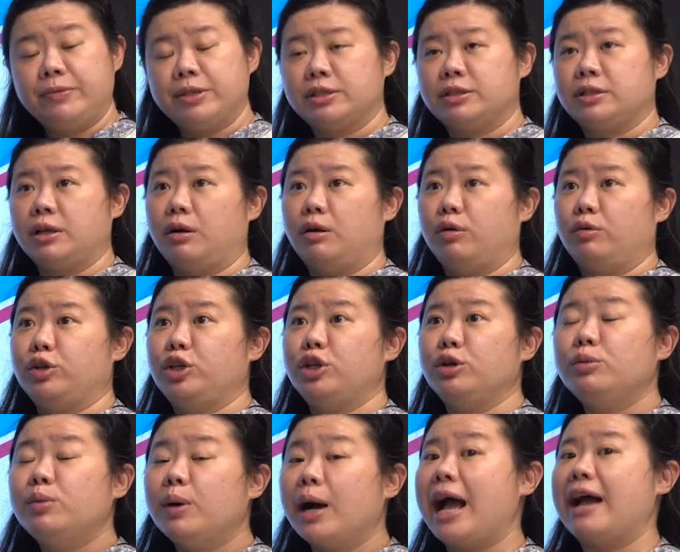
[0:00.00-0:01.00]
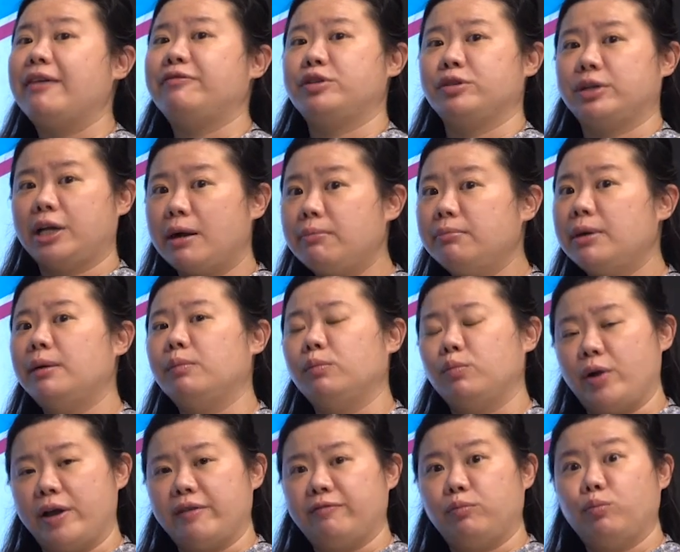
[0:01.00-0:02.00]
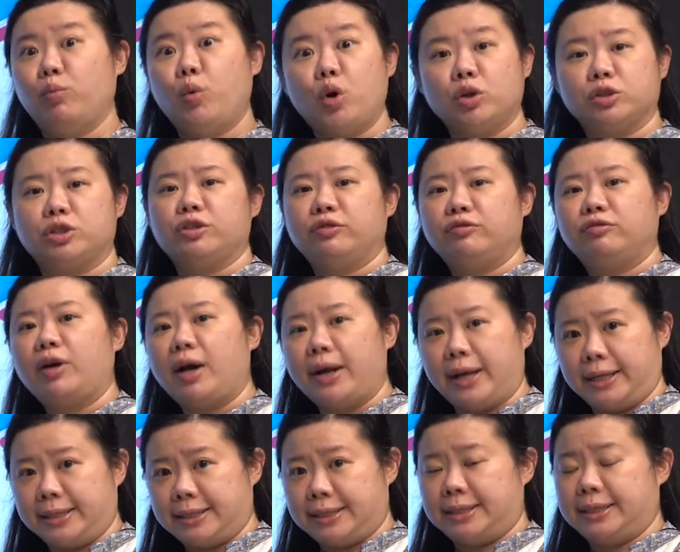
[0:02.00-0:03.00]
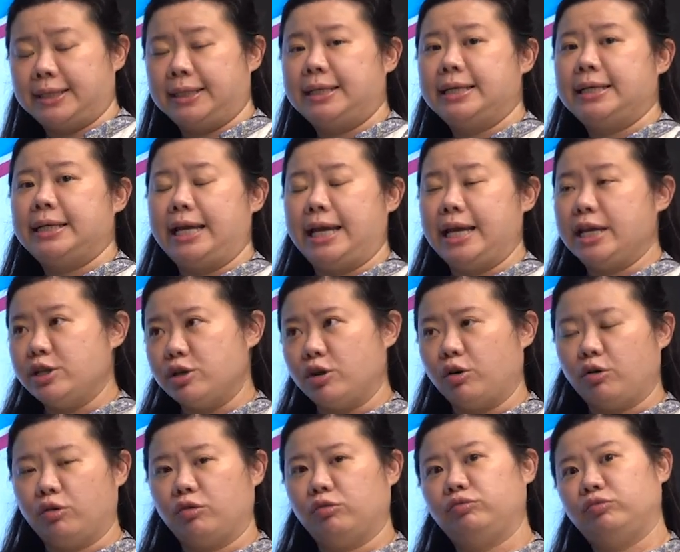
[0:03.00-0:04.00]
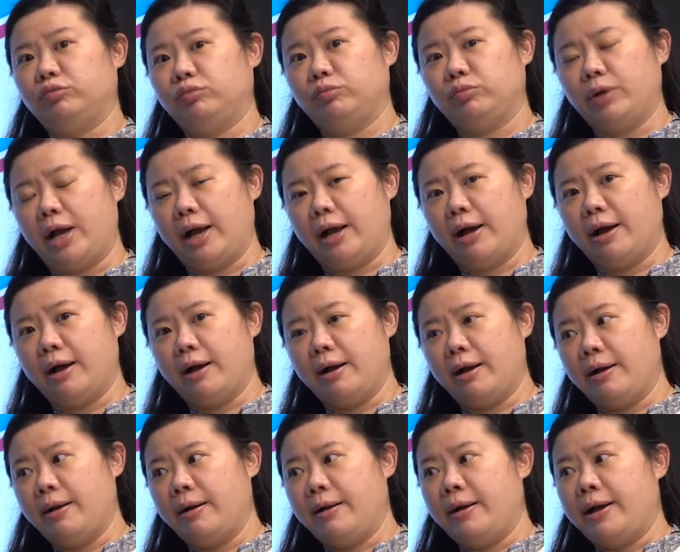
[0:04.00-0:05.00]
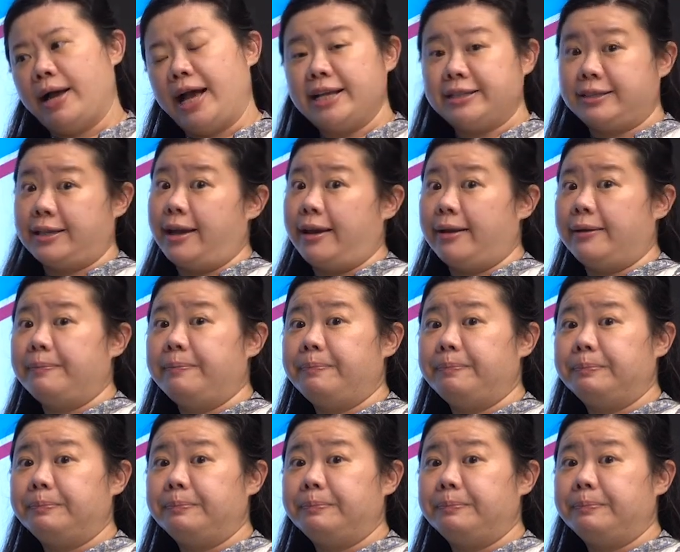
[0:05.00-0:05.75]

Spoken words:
So you will have to come up with what to write in your essay.